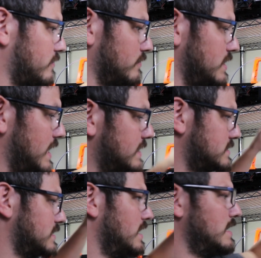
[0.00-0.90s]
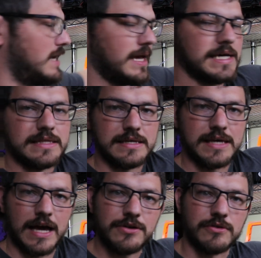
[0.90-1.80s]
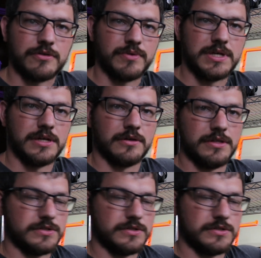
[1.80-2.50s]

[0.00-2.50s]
3S and the Ender 3 here.